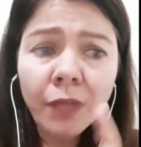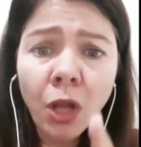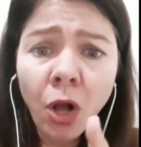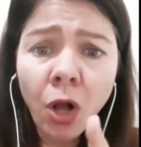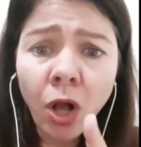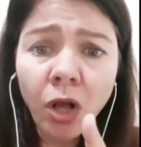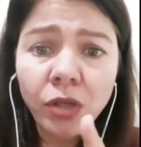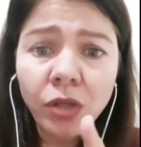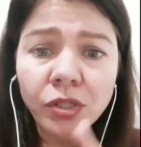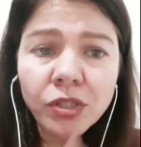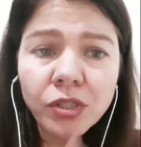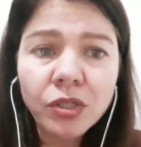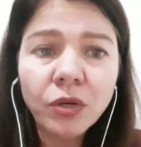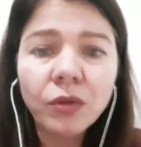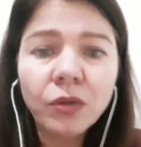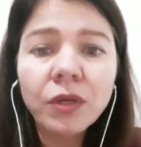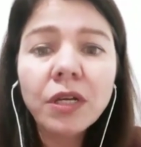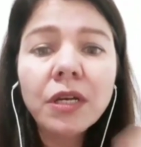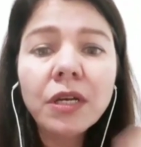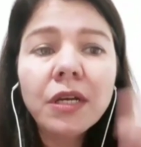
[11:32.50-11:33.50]

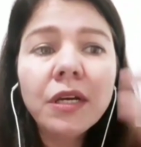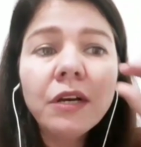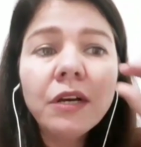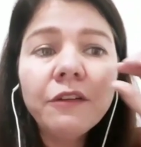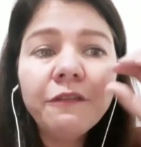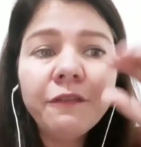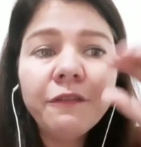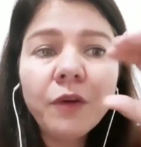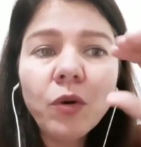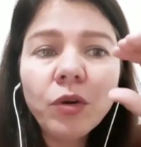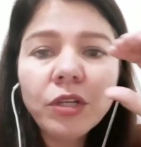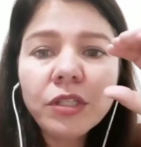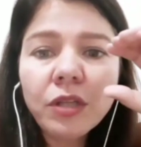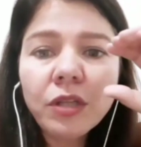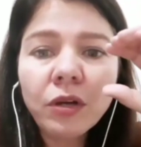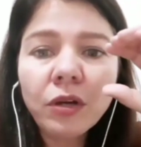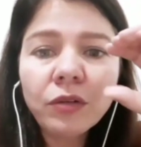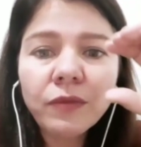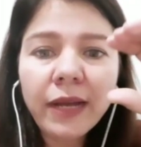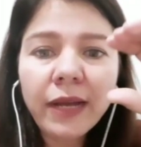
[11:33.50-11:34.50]
Also,
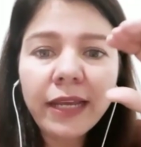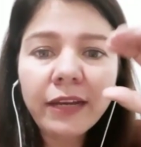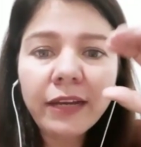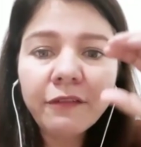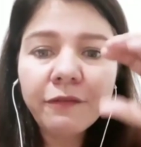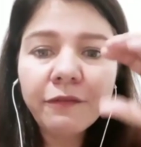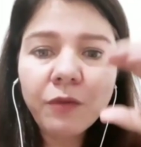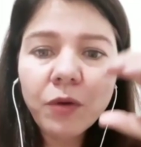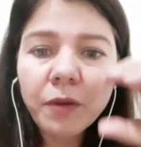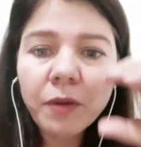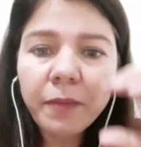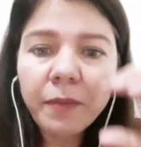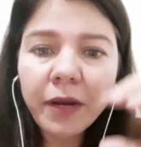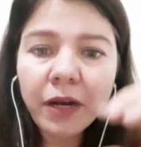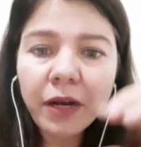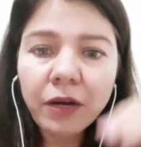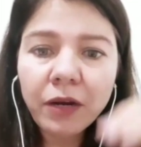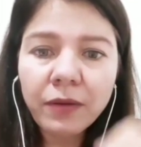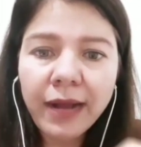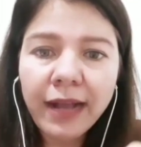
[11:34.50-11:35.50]
focus on writing 4
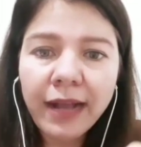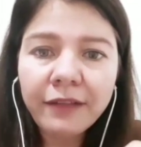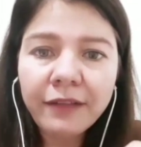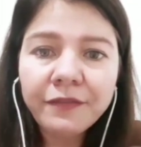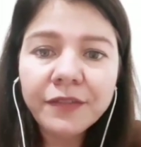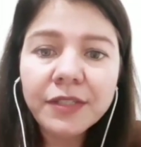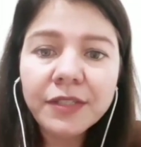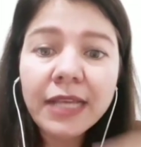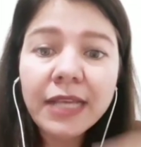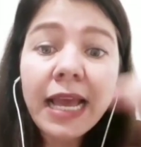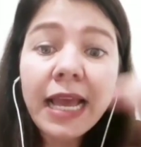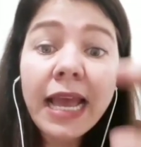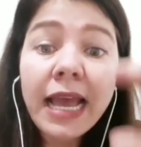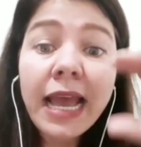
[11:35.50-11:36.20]
paragraphs,